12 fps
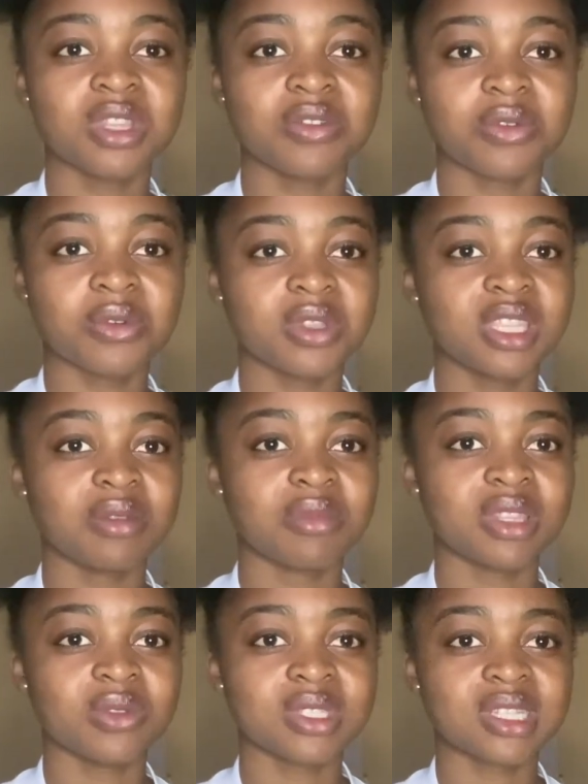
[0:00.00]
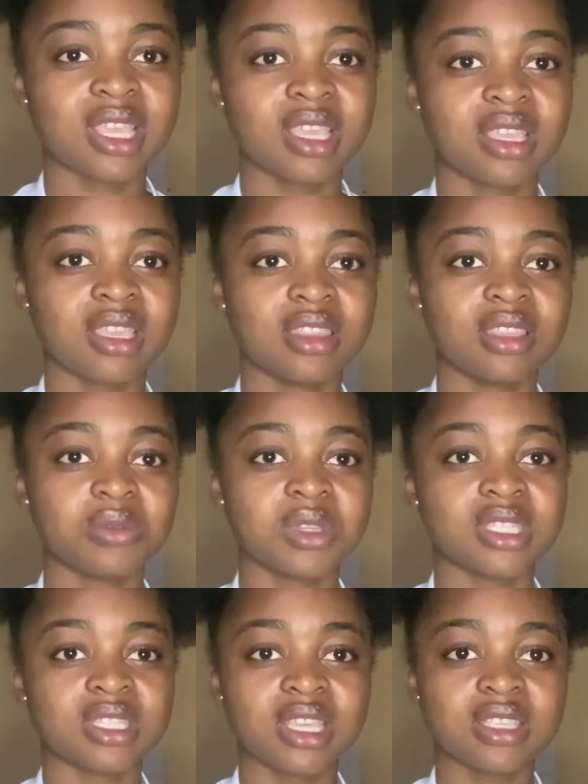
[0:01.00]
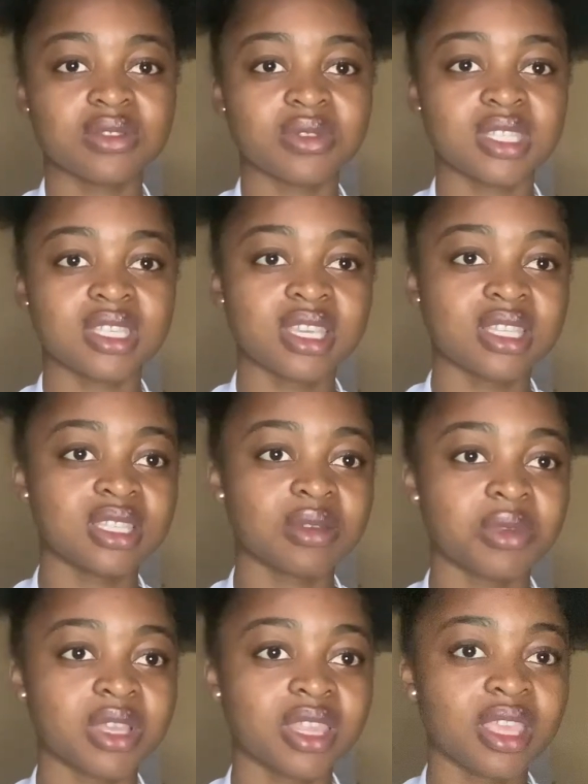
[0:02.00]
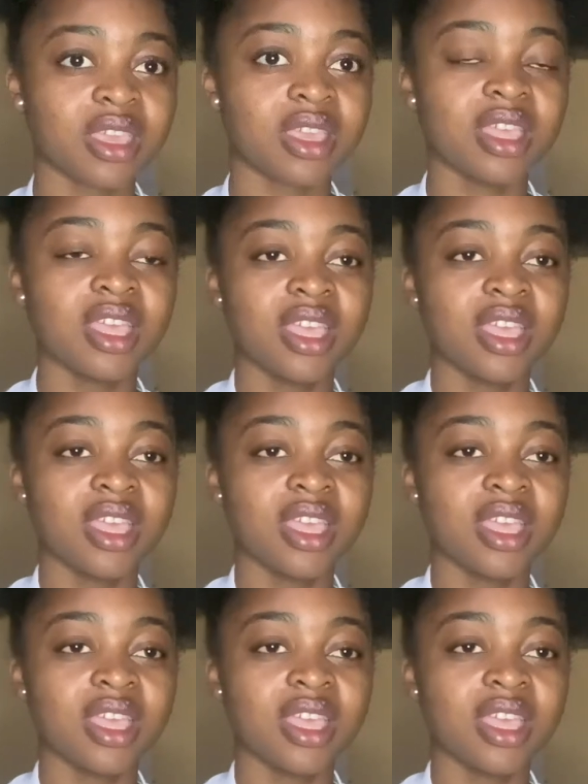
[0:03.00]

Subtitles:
I've forgotten, but it was like in the 29s, 28, somewhere there.